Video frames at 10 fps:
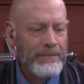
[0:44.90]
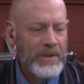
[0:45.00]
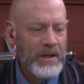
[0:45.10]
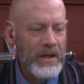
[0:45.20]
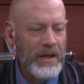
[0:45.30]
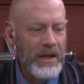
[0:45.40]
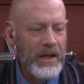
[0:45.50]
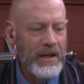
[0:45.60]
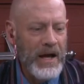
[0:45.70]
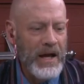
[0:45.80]
and
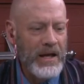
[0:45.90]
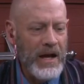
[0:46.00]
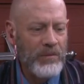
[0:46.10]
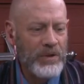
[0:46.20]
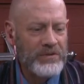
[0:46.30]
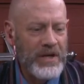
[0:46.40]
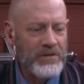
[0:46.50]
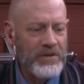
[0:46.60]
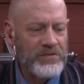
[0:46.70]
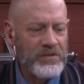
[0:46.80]
I will take the rest
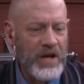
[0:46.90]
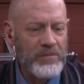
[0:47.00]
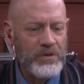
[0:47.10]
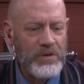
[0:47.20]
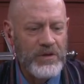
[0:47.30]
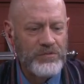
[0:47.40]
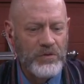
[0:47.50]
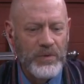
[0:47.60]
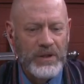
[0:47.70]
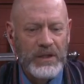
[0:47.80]
of our time to do this real
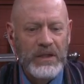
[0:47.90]
quickly.